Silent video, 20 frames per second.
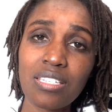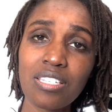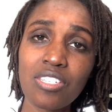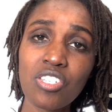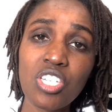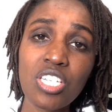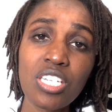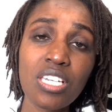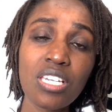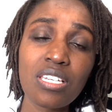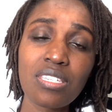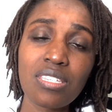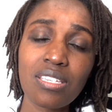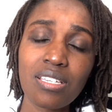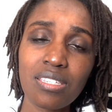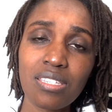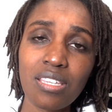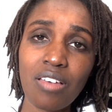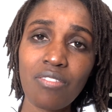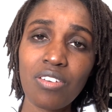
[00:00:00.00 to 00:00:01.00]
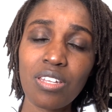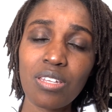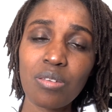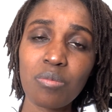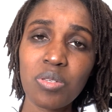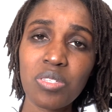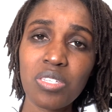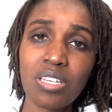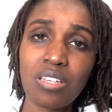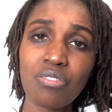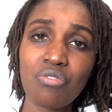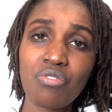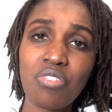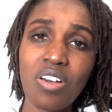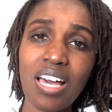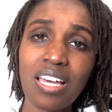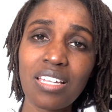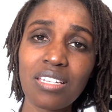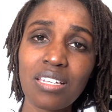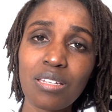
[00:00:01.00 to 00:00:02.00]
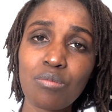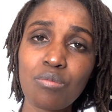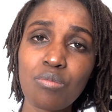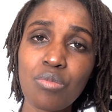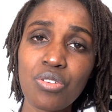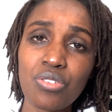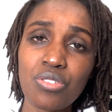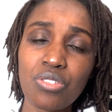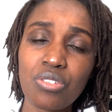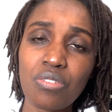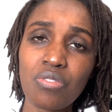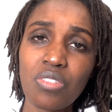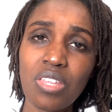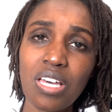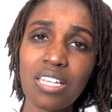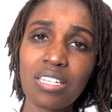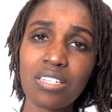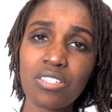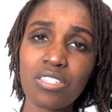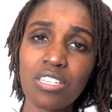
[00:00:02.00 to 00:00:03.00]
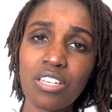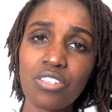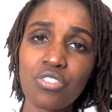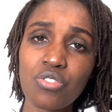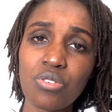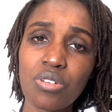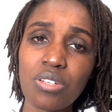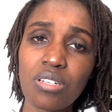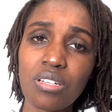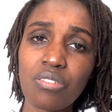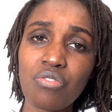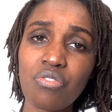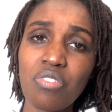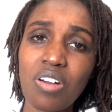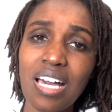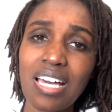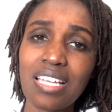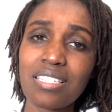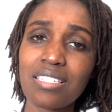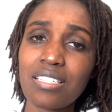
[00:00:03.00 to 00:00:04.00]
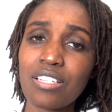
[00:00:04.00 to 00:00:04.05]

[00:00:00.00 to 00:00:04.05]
Cheese is 70% fat, and most of that is saturated fats.